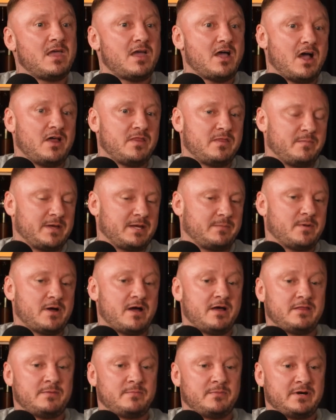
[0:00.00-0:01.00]
And the big part
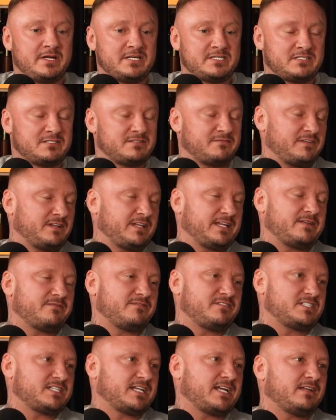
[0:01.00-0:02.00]
of the Marines is the
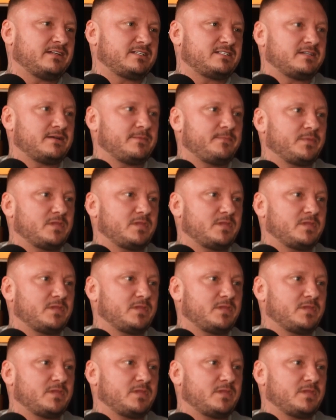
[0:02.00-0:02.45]
physicality.